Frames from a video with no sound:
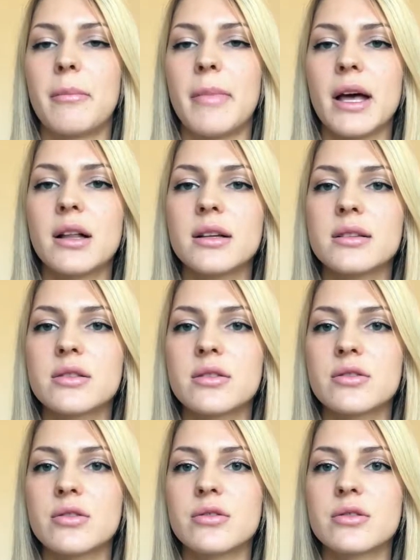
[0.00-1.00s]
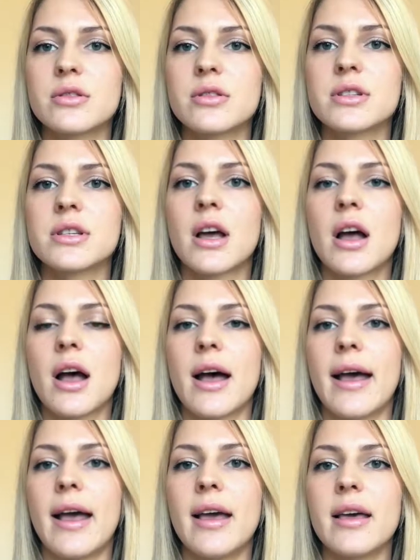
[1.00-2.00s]
millions of users
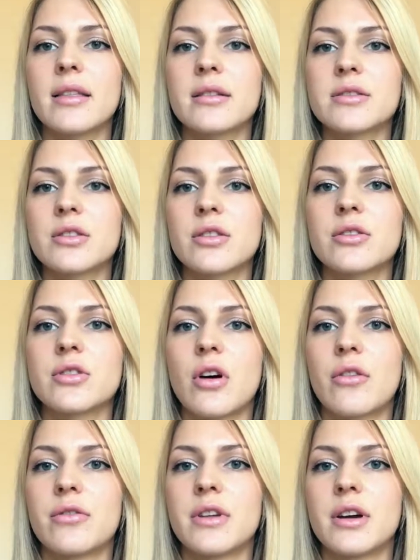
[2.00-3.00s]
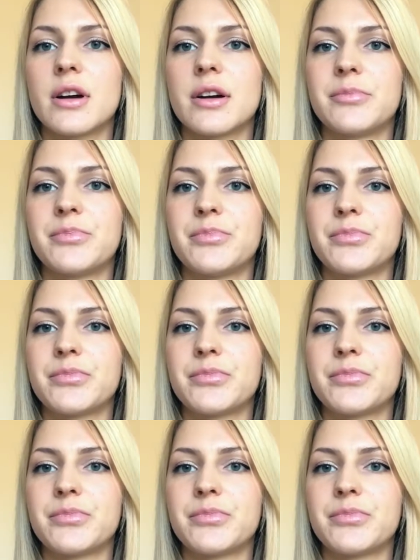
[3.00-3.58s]
in the search of their